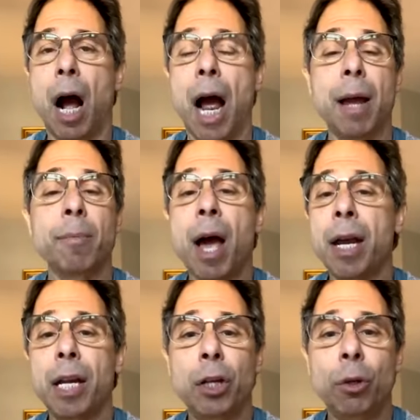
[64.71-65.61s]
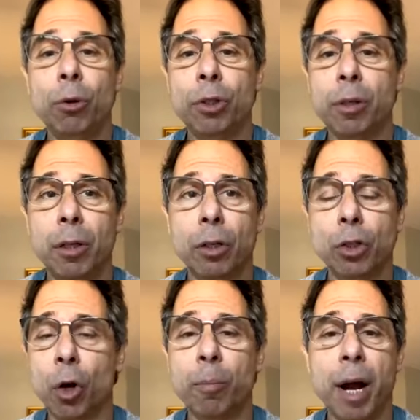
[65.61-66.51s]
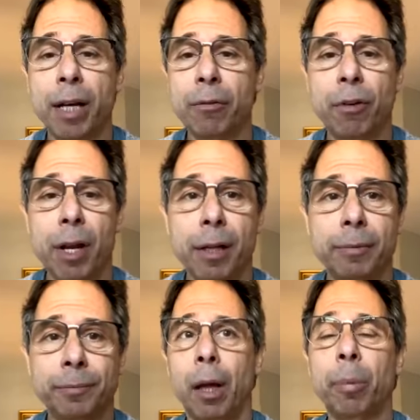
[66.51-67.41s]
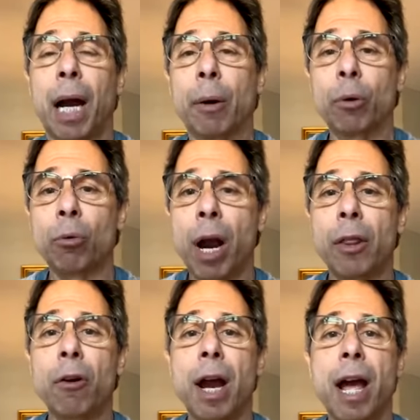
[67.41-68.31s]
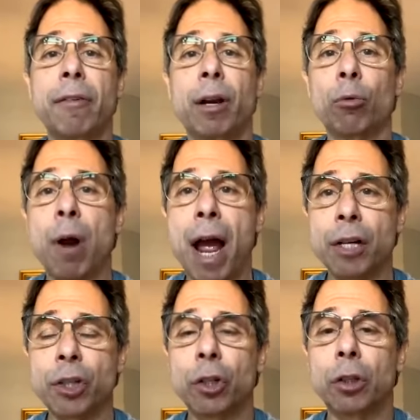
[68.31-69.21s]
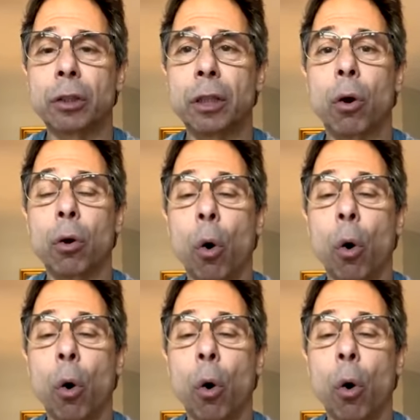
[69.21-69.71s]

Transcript: I am not a huge Joe Biden fan, but I would rather have a rational,